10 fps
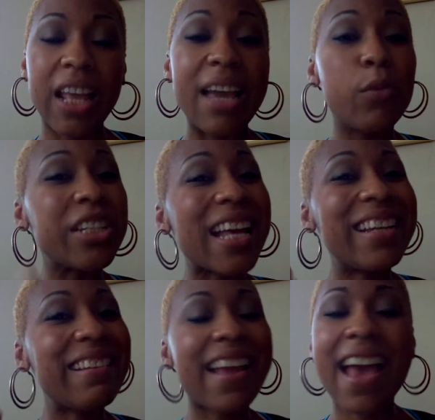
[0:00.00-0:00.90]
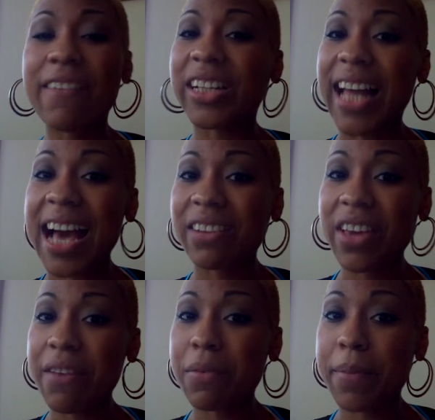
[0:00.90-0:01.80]
which I didn't have a lot of
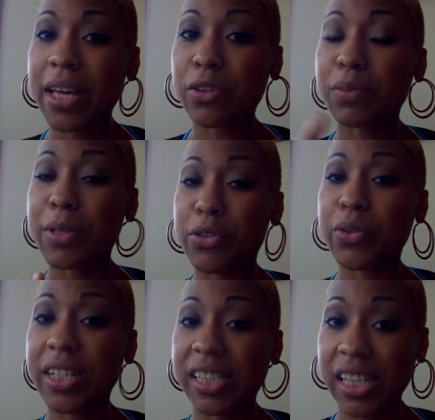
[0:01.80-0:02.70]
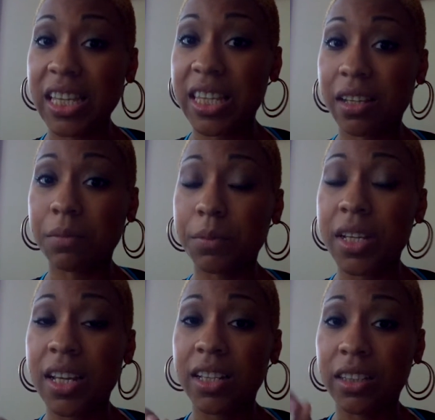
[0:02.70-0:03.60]
heavy metals, but you could see them
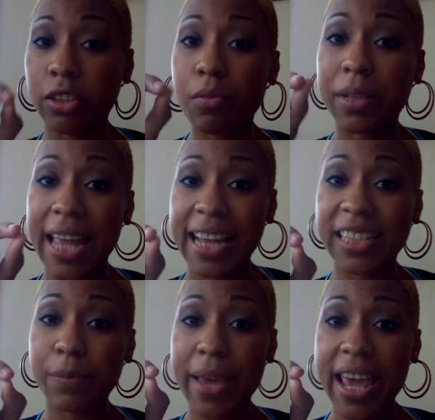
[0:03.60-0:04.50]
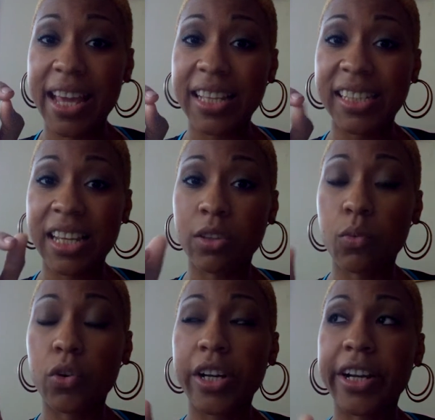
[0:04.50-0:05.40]
little black specks in the
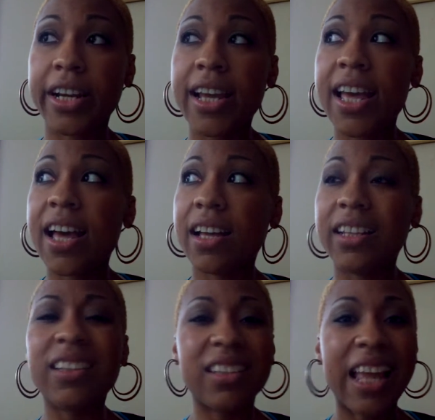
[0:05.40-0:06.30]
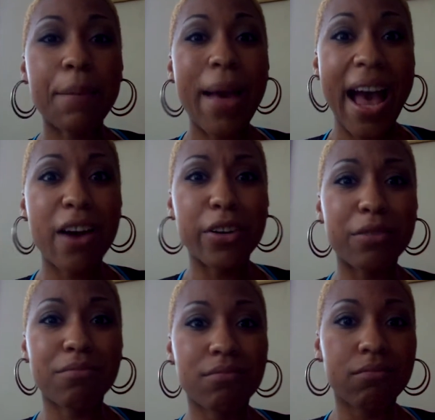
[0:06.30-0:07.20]
water, like powdered
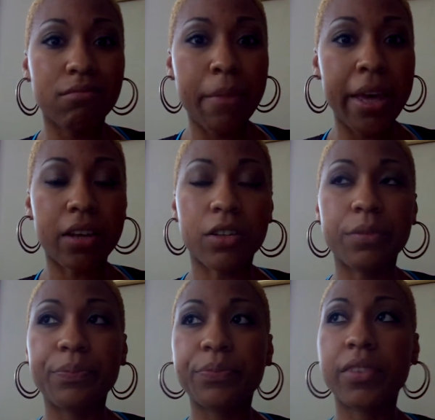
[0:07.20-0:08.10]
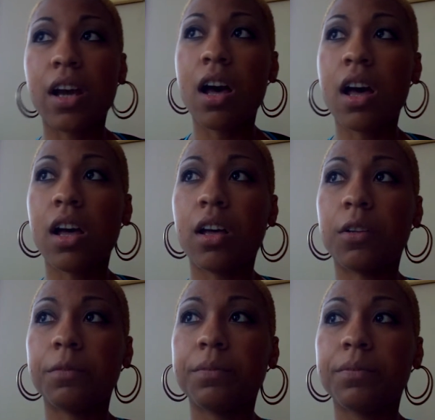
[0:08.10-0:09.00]
metal, um,